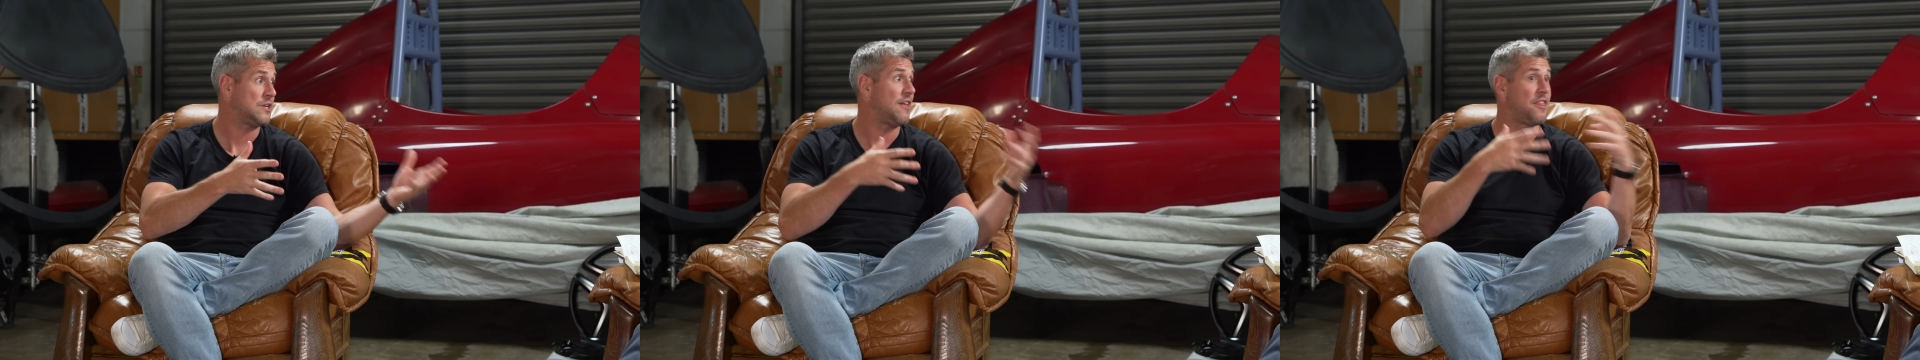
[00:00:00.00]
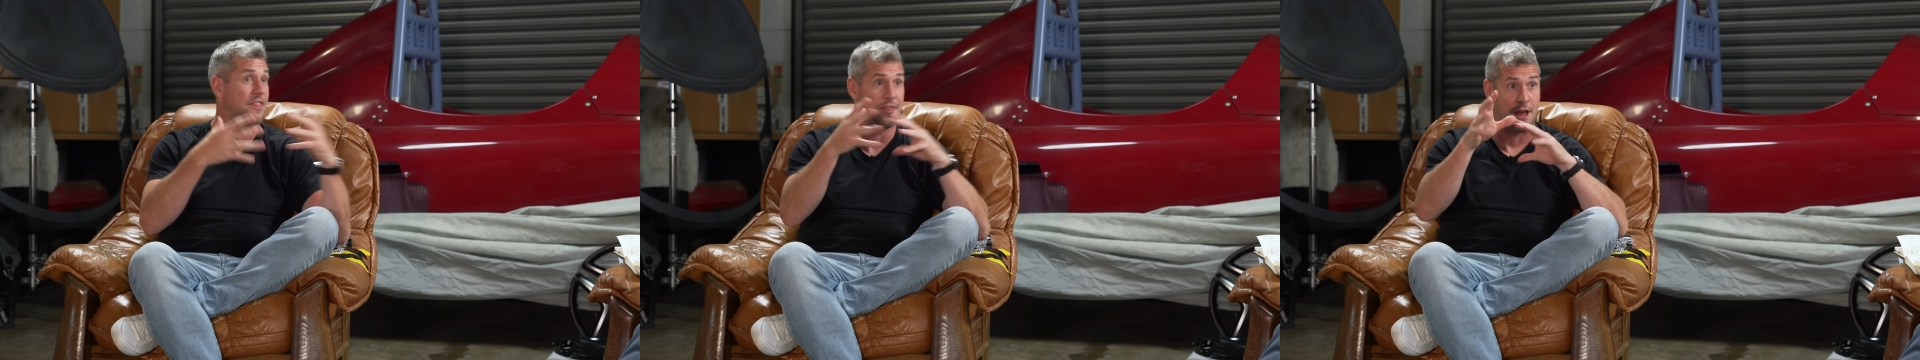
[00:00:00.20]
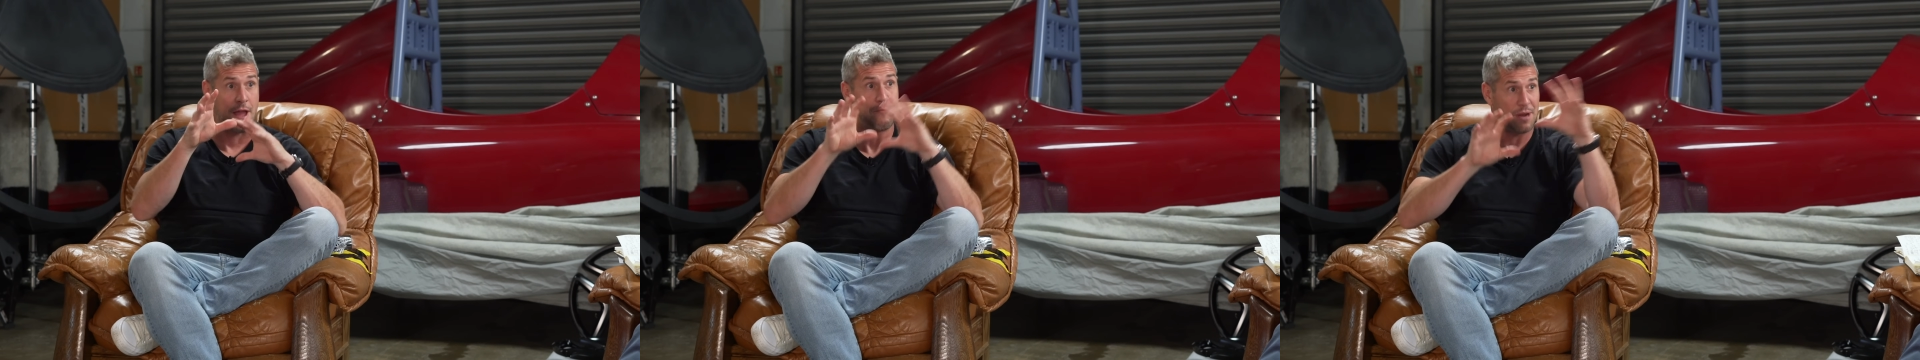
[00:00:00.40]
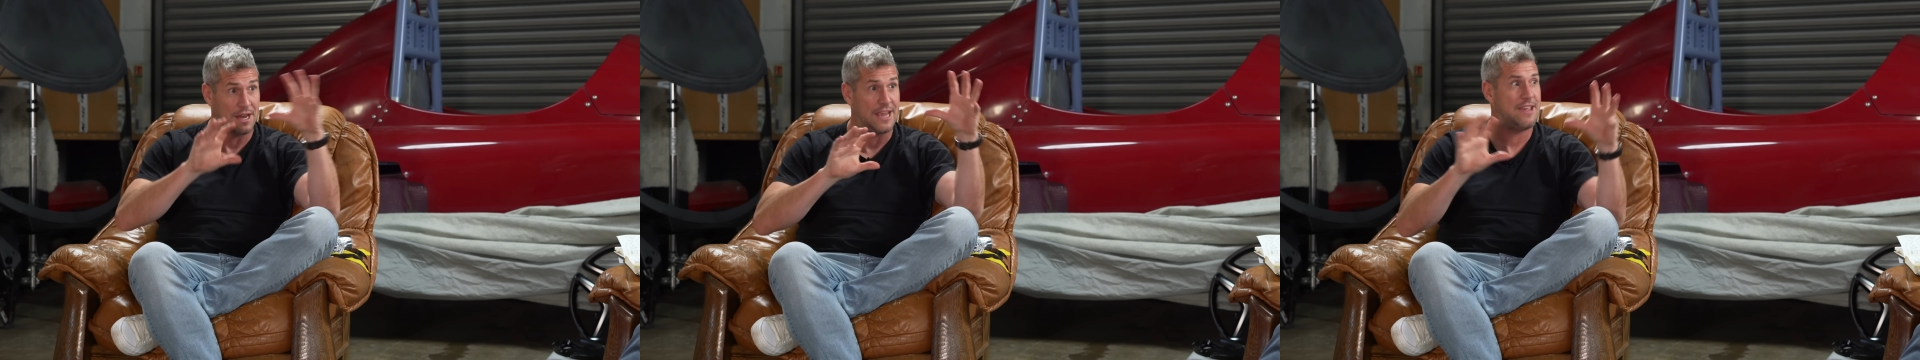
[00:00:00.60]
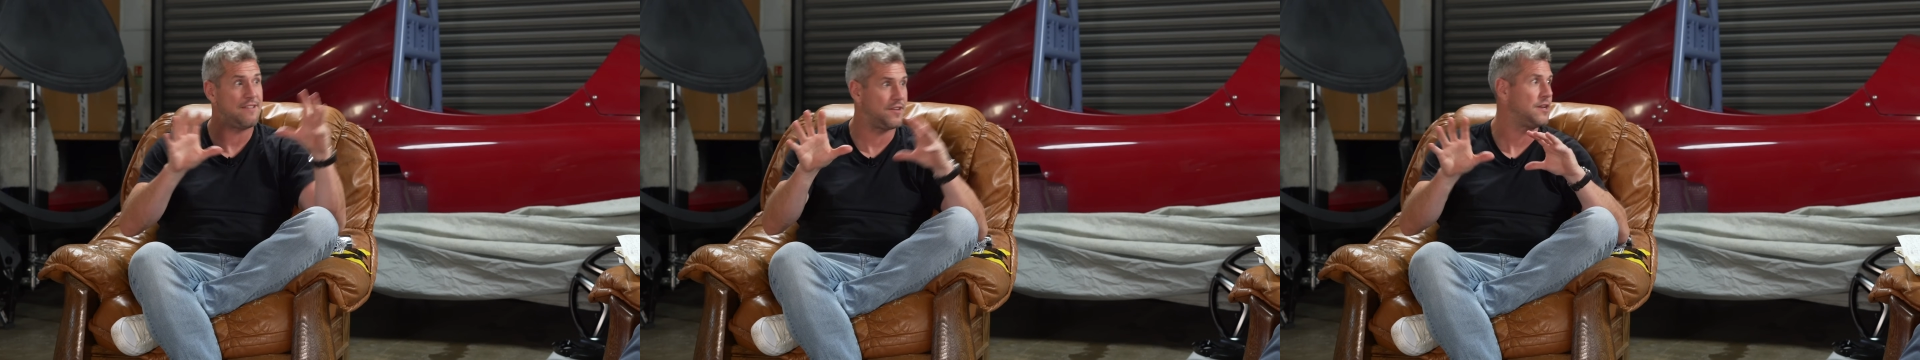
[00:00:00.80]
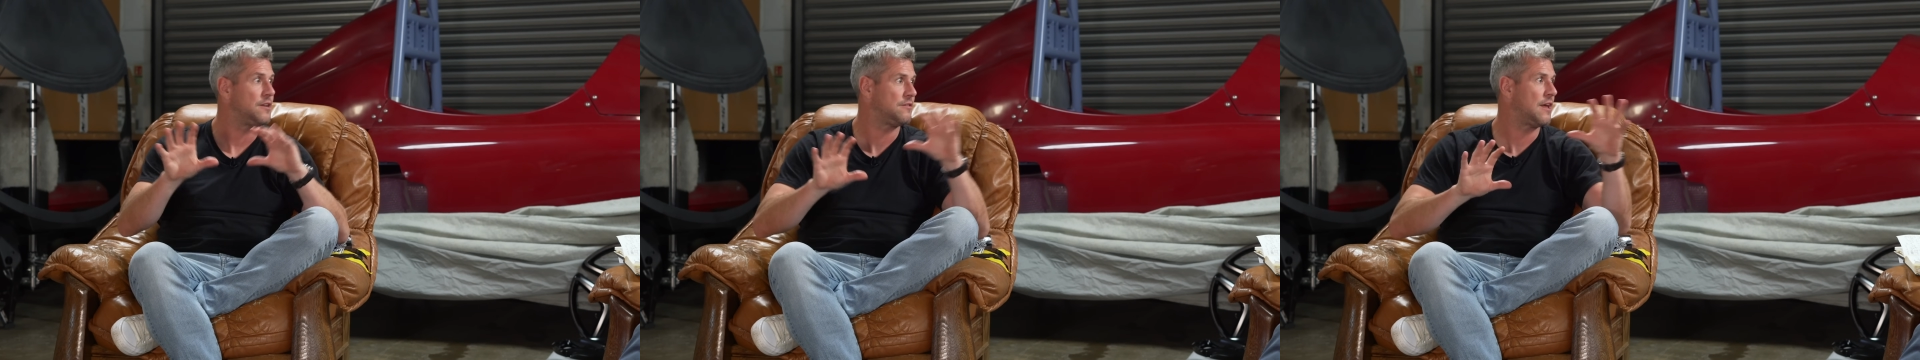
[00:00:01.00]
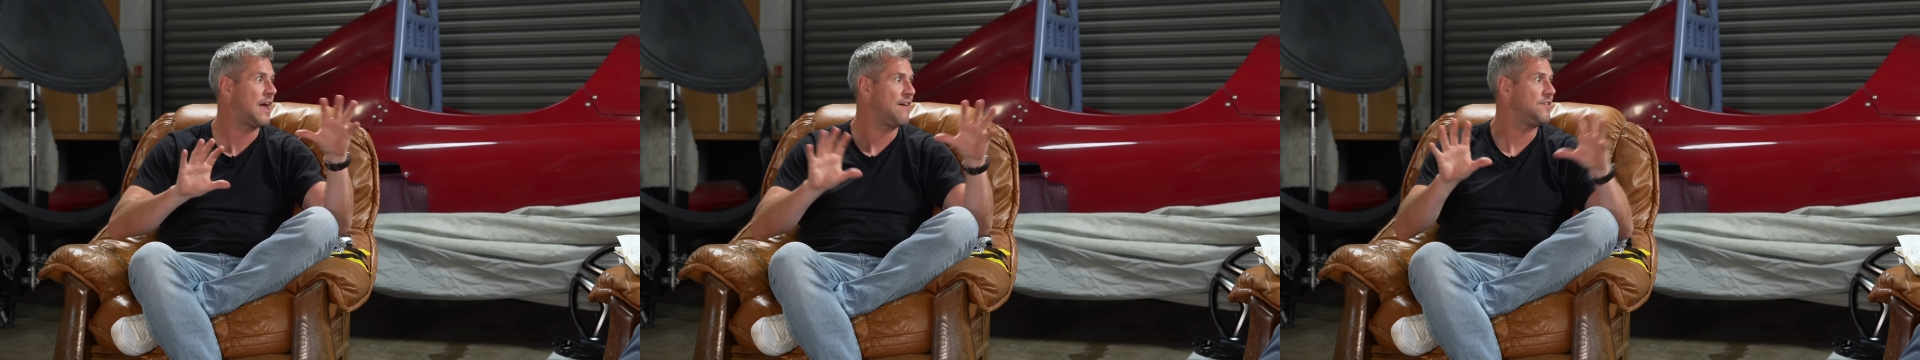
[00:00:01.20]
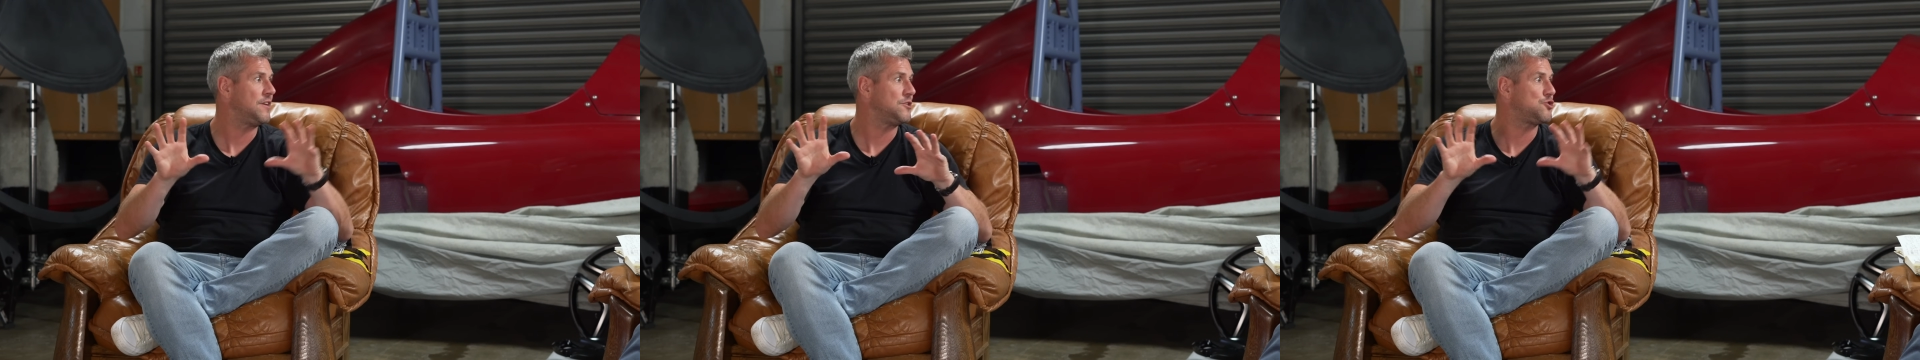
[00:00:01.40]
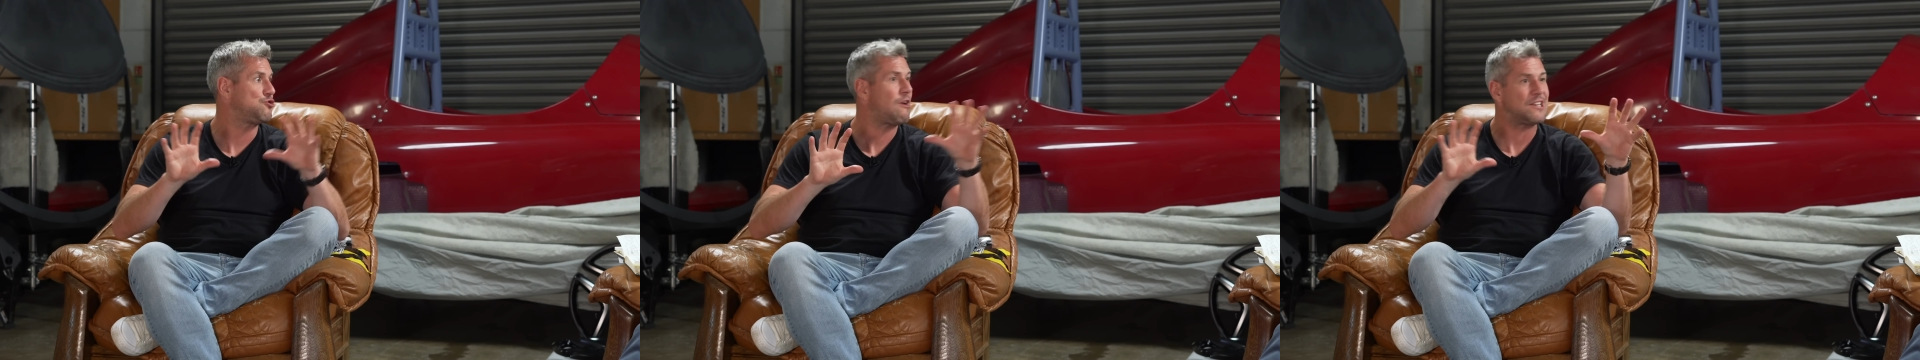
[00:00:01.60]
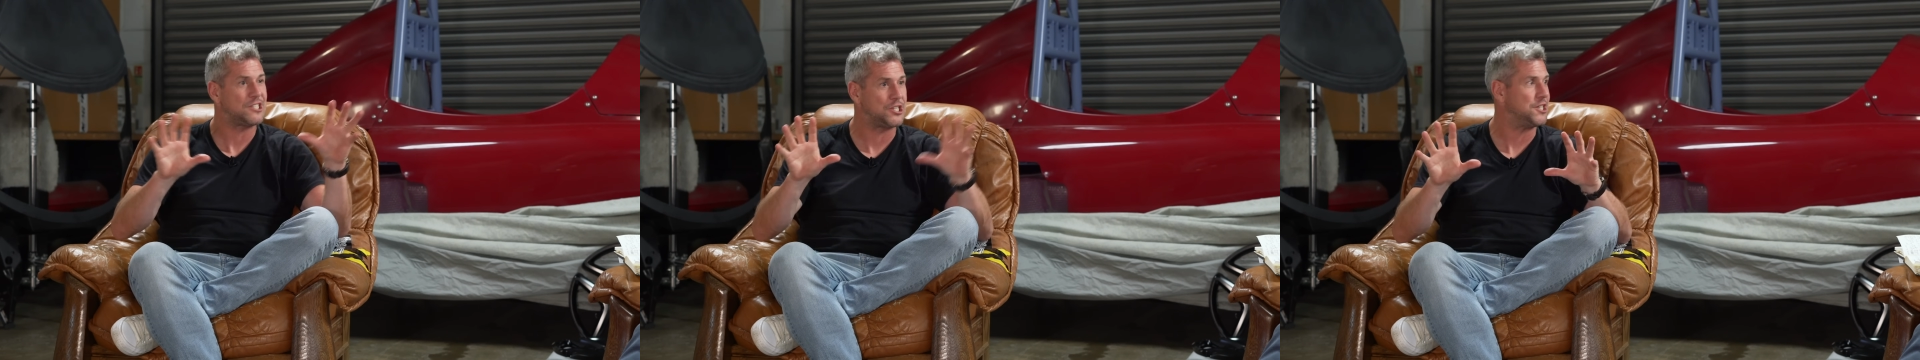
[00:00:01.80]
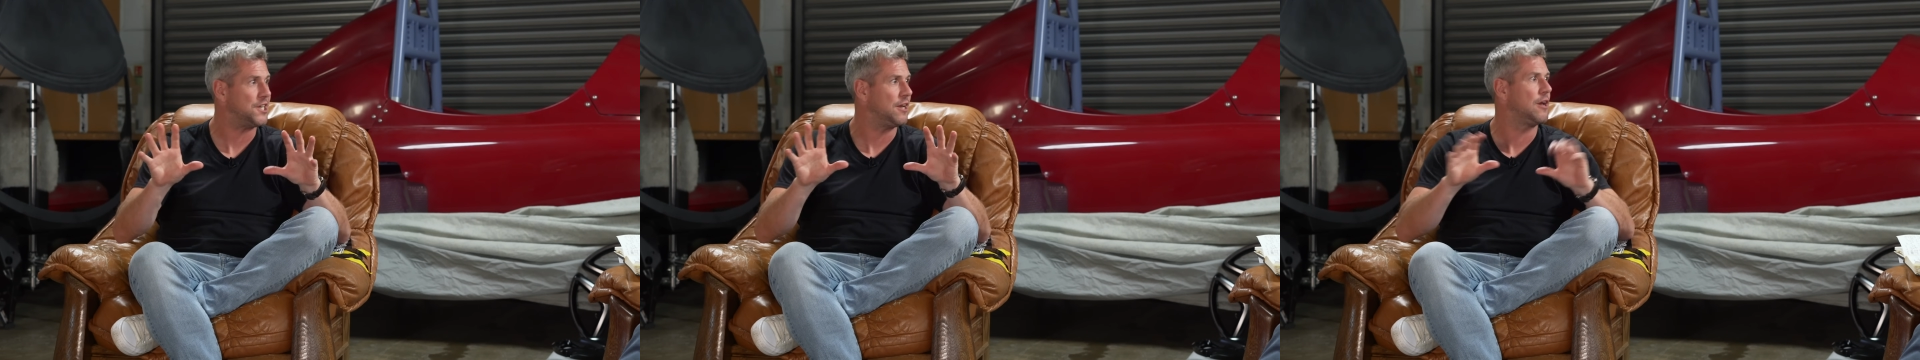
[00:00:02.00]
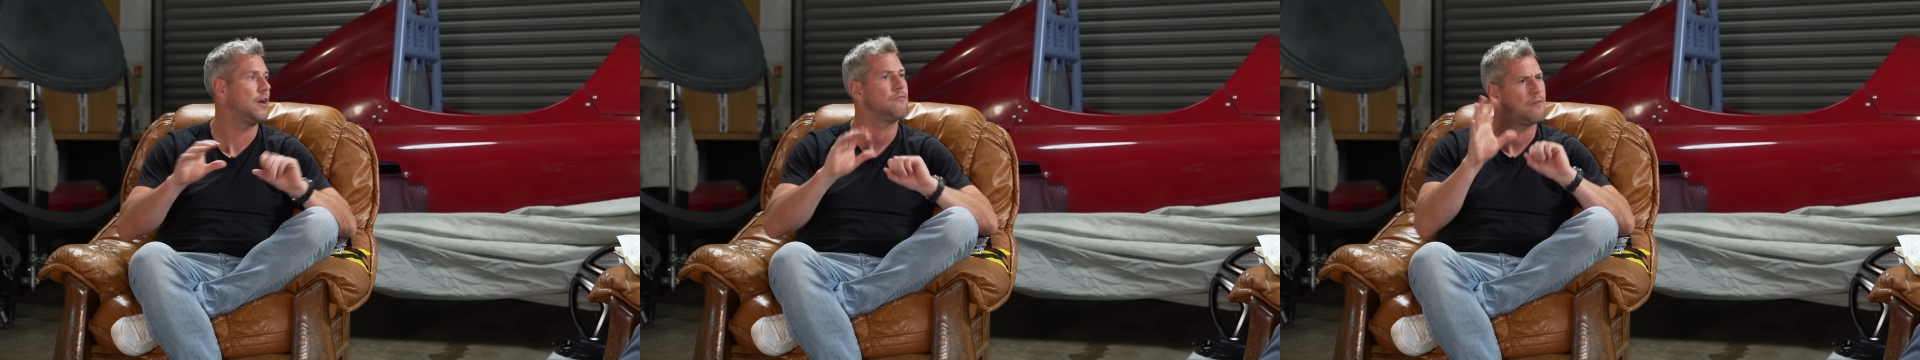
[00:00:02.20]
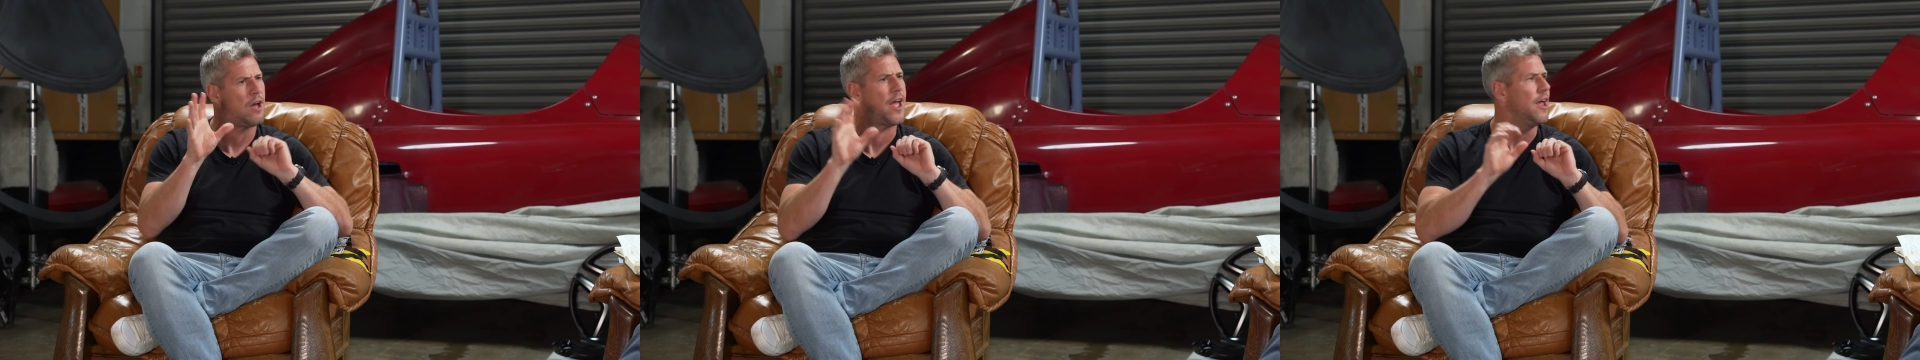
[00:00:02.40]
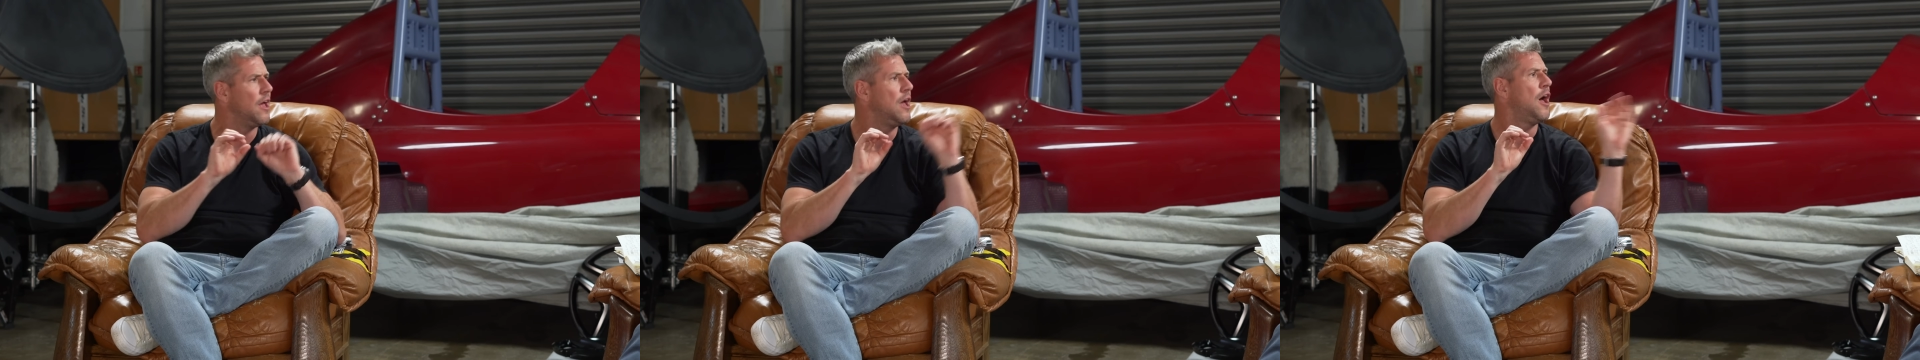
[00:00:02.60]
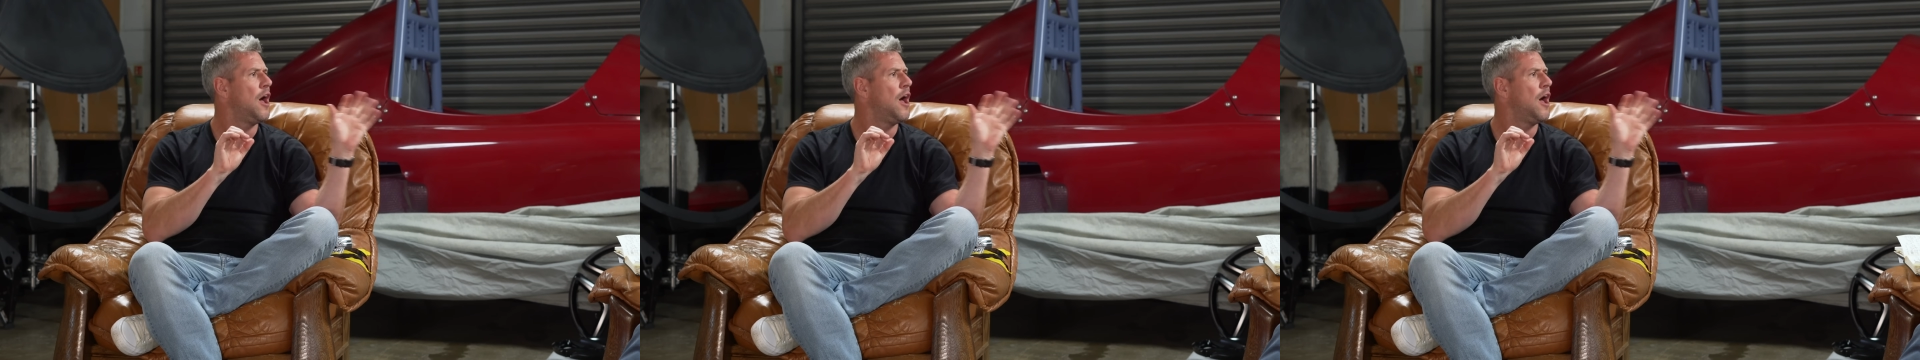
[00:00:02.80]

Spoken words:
I believe in having strategy and going, right,